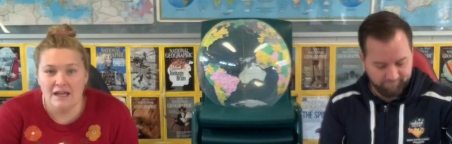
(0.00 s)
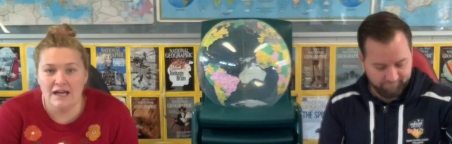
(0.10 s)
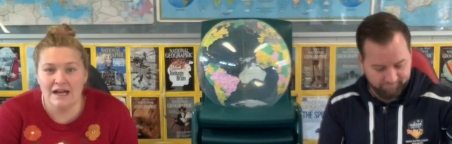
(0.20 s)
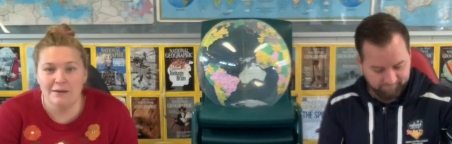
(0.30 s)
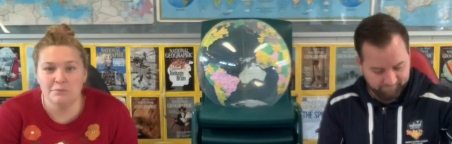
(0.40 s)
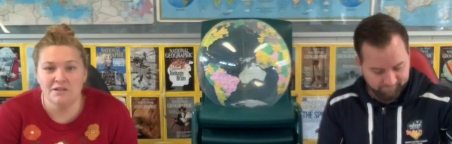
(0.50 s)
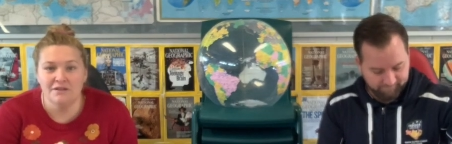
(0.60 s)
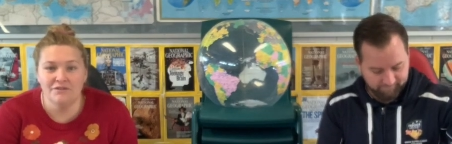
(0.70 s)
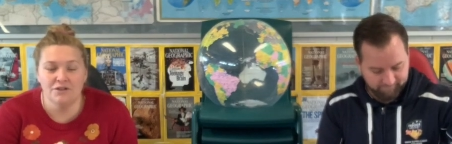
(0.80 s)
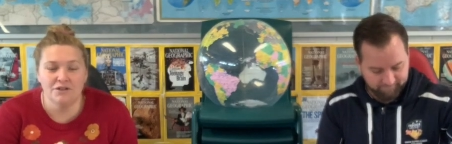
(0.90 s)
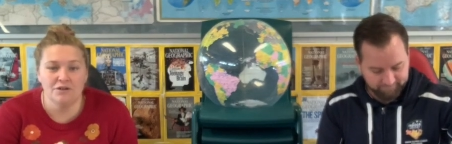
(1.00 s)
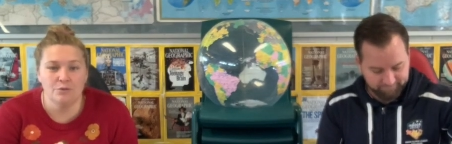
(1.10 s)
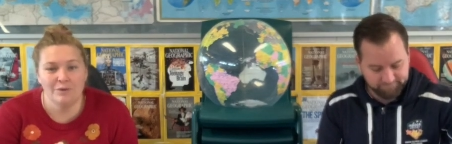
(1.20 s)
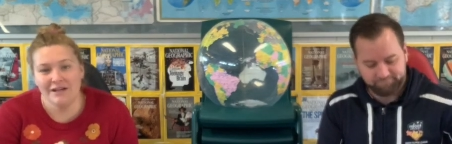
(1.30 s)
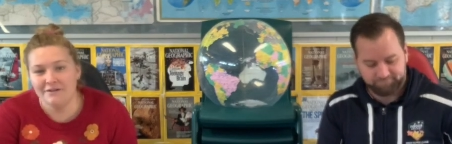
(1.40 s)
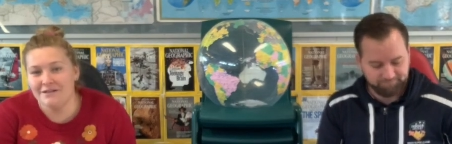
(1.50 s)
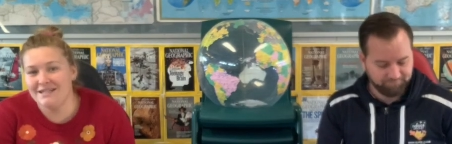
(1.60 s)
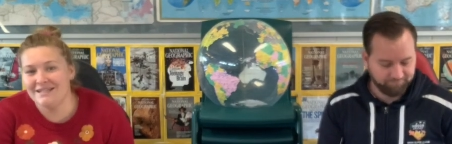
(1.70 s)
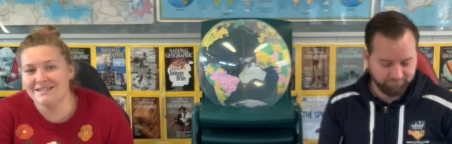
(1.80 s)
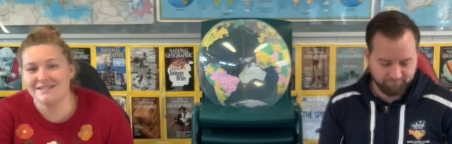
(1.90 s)
Speaker 1: um, the where
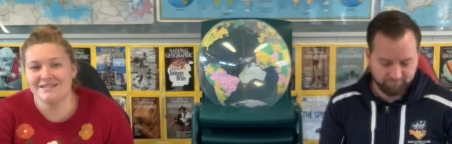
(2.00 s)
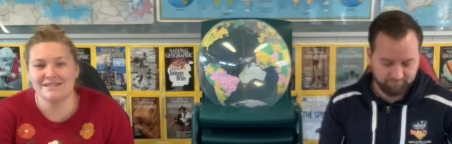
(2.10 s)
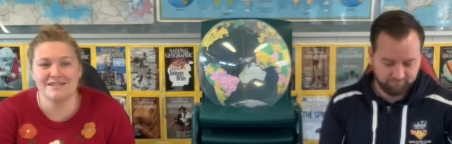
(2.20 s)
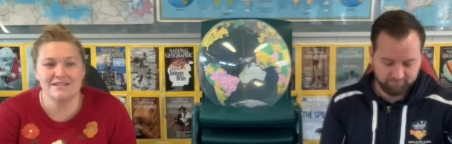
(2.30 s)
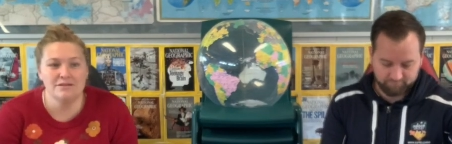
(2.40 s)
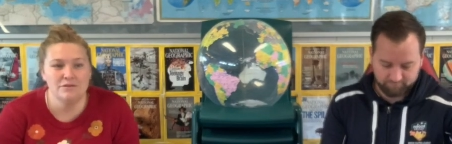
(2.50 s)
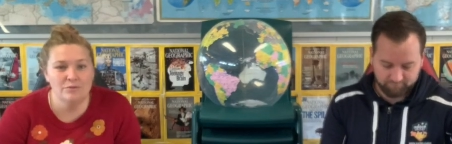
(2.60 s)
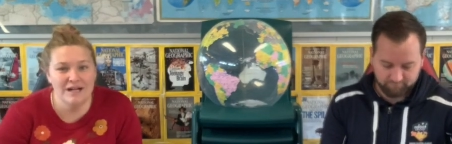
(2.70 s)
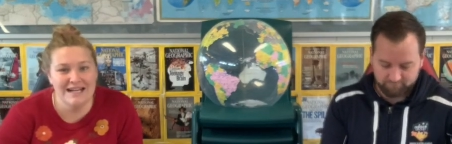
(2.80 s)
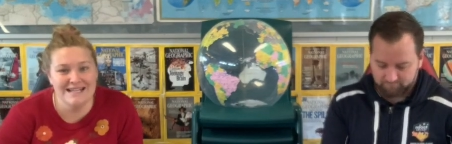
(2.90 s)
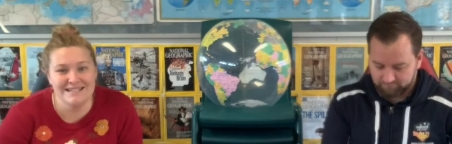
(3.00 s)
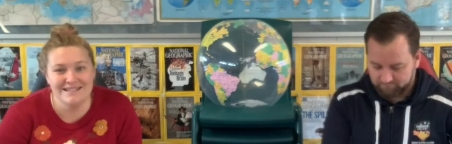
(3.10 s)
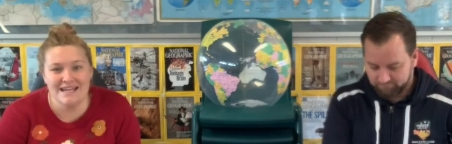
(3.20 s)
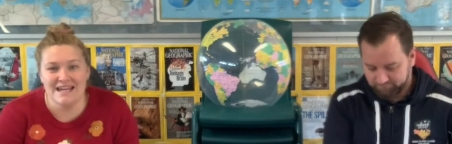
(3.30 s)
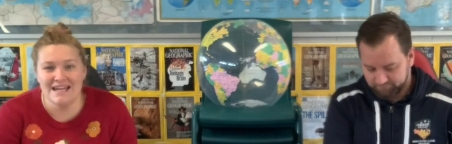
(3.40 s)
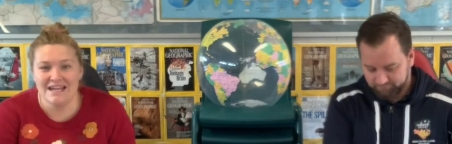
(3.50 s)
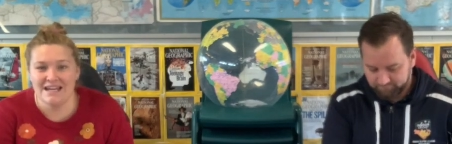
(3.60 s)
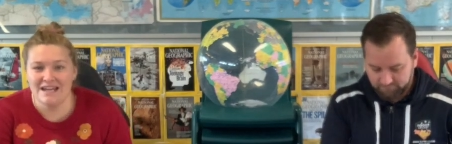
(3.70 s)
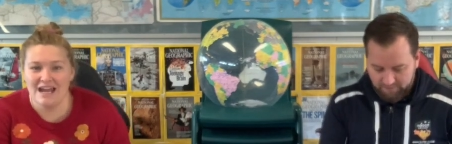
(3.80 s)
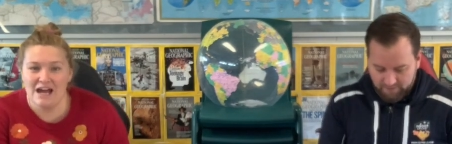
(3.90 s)
it is, why it's
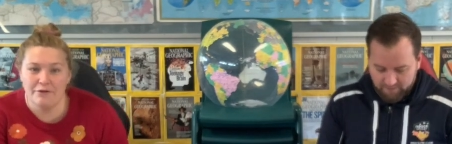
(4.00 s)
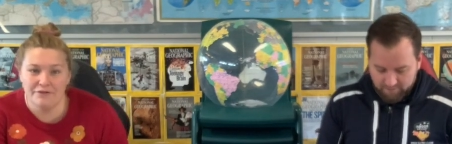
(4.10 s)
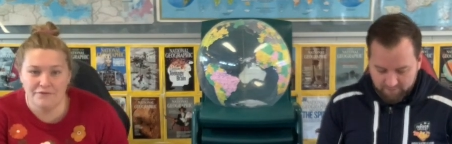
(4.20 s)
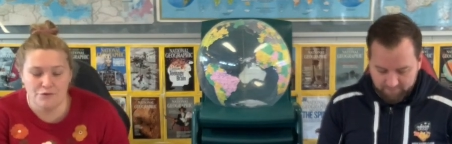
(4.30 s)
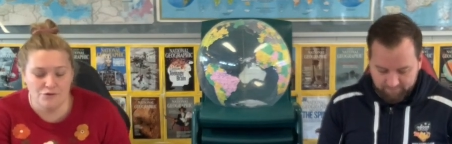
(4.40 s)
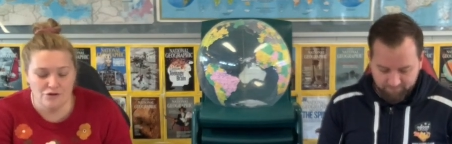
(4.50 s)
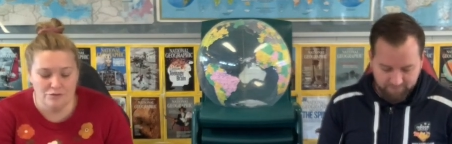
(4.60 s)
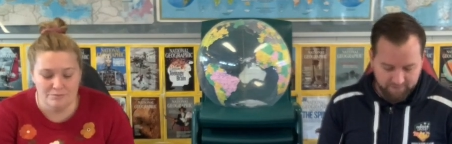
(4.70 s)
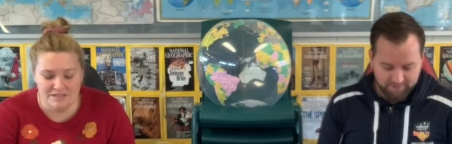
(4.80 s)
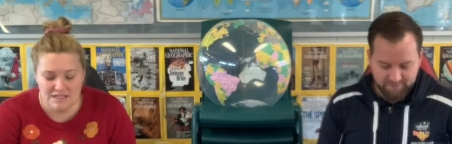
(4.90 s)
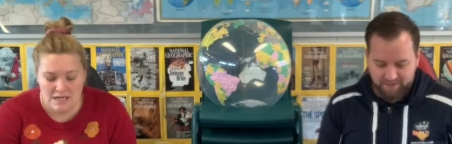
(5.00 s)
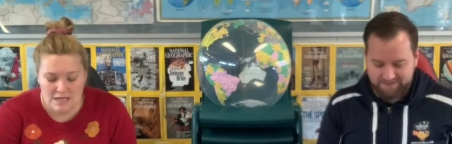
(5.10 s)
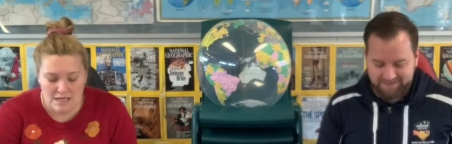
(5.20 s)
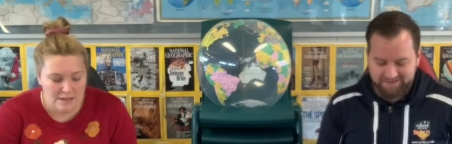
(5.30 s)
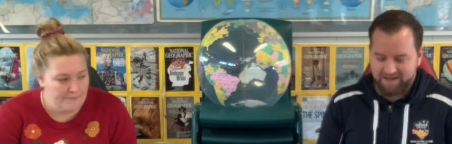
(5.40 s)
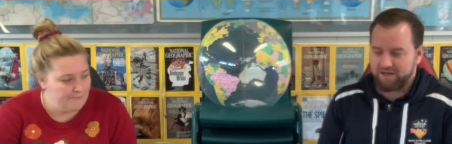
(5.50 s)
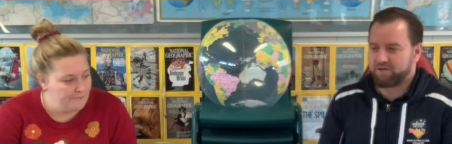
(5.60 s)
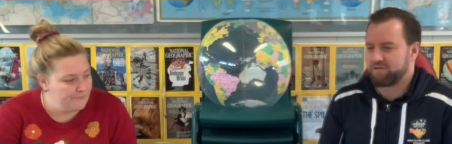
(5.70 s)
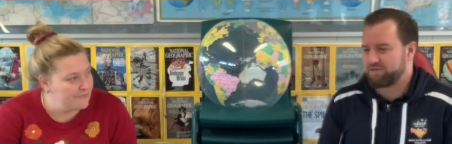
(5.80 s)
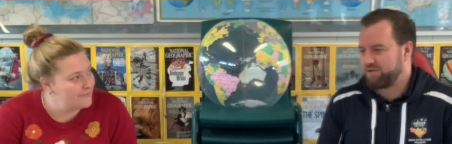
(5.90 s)
there, how it formed. Size,
Speaker 2: extent,
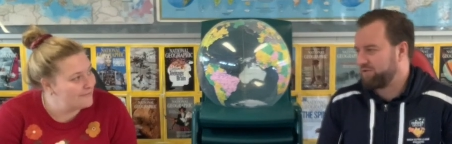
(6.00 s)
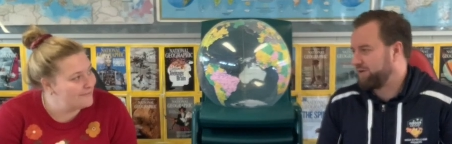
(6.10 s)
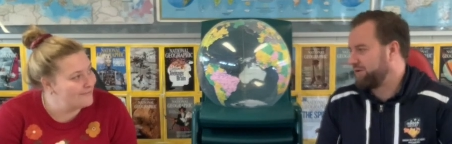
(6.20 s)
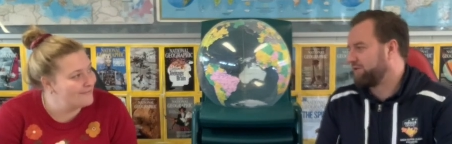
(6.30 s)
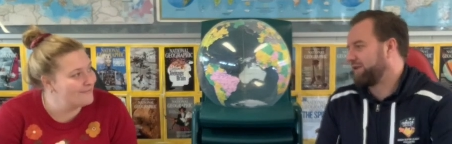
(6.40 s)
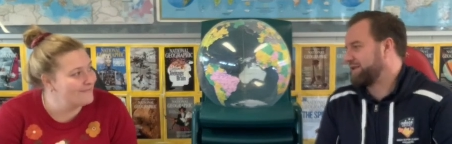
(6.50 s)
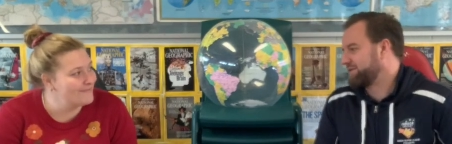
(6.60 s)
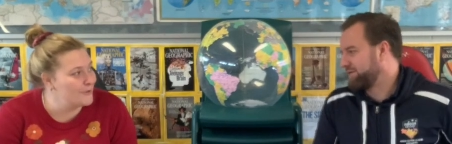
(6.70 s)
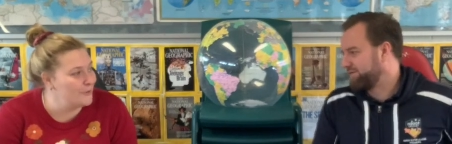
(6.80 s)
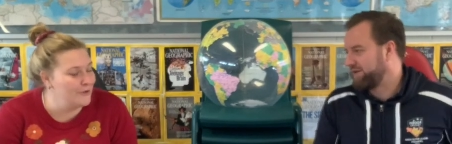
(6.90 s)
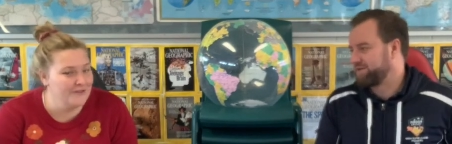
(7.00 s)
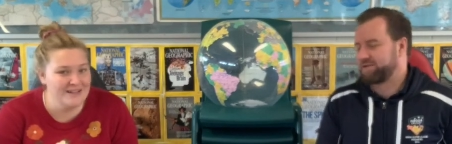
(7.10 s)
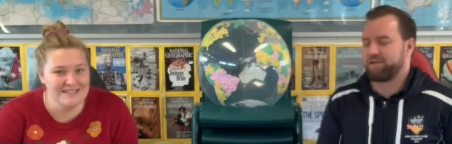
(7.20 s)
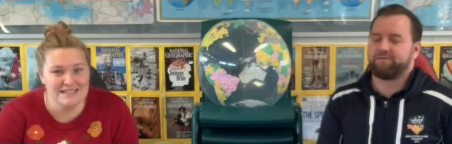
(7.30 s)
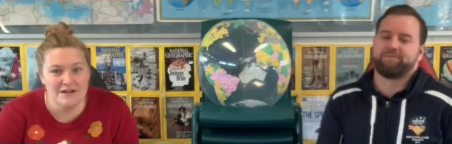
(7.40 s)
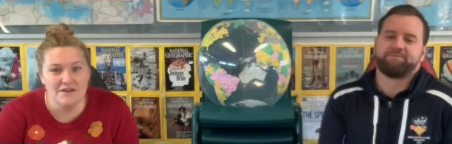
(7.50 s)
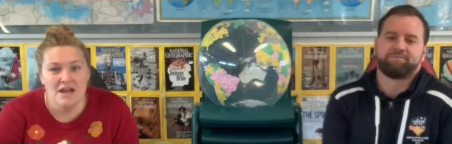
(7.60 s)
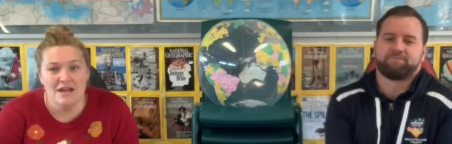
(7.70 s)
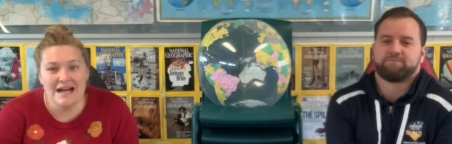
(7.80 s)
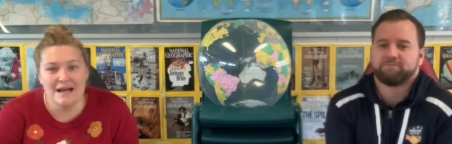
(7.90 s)
continuity, all that sort of All
Speaker 1: that stuff.
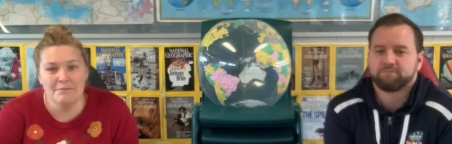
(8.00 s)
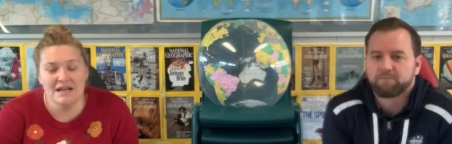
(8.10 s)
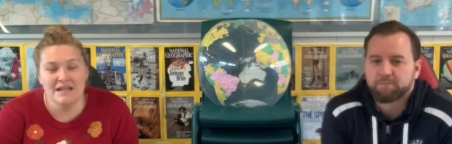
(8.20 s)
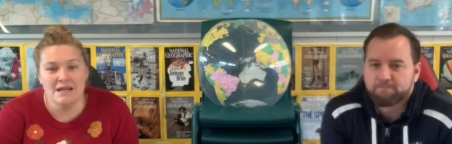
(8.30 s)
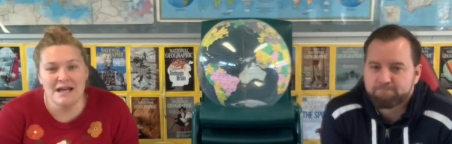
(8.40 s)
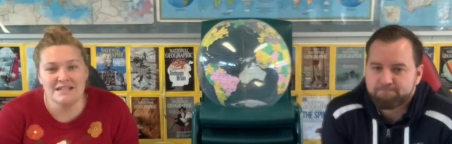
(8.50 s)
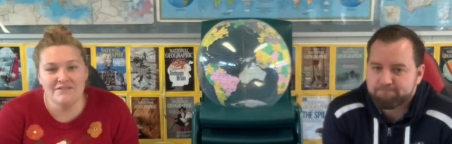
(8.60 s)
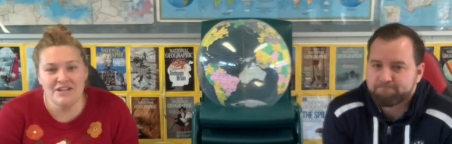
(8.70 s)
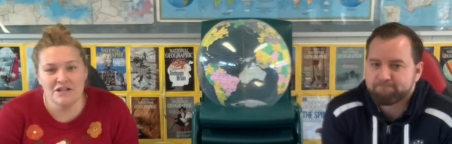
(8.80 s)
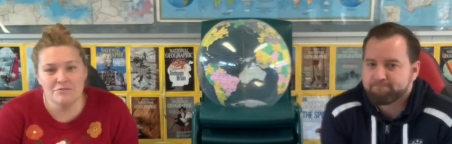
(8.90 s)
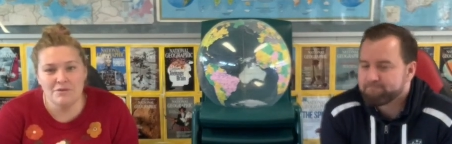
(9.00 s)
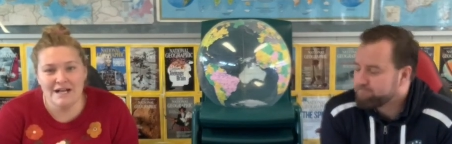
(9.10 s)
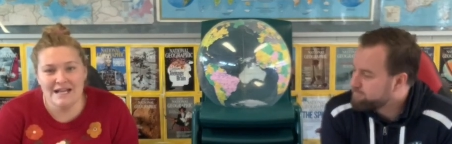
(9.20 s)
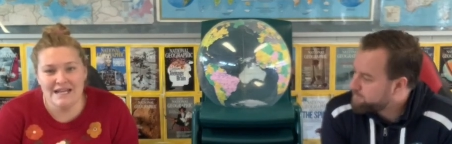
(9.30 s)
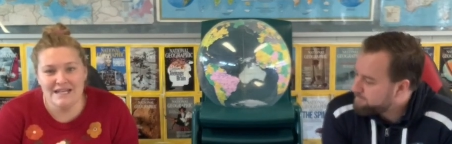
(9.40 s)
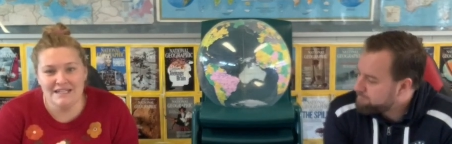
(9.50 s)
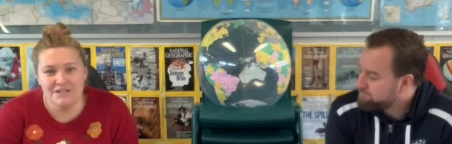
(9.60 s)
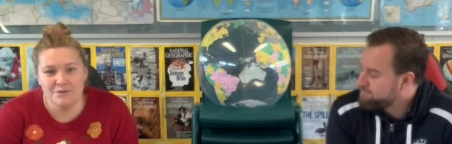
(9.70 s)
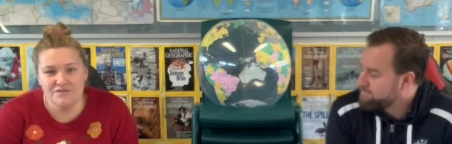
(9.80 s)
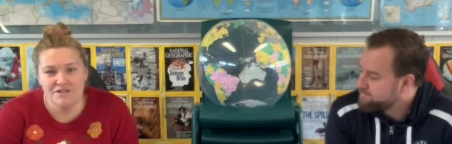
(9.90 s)
Um, a activity I got my
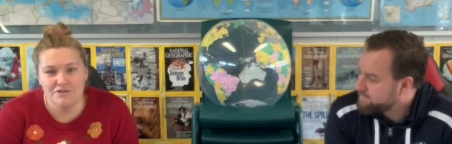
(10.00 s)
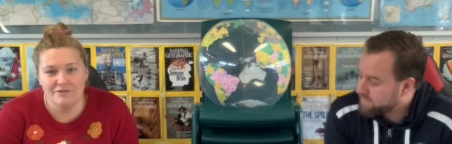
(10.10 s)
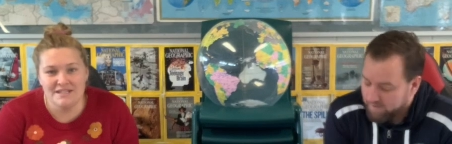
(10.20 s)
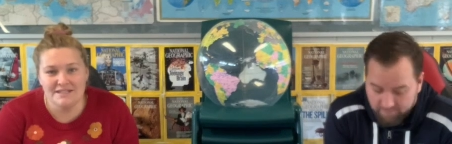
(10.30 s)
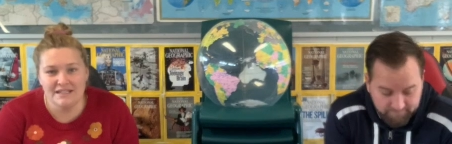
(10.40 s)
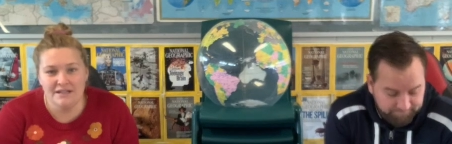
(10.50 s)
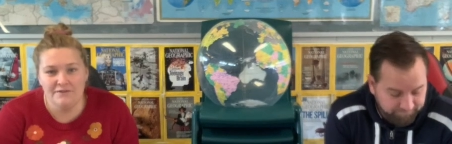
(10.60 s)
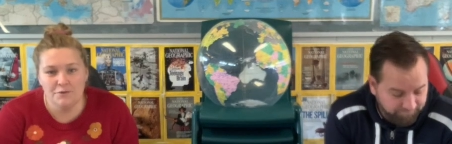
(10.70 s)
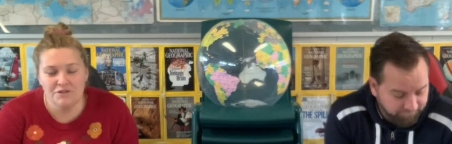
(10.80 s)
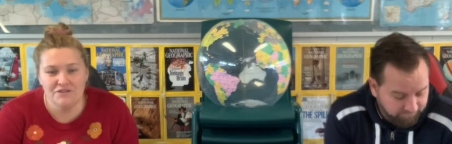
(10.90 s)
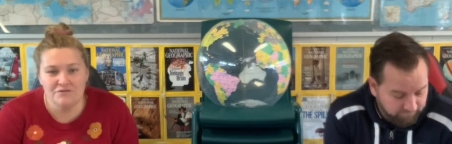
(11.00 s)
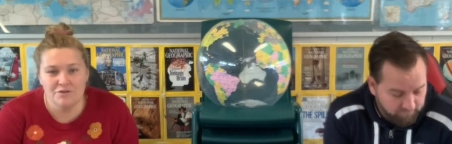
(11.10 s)
year 12s to do recently, and if you're watching from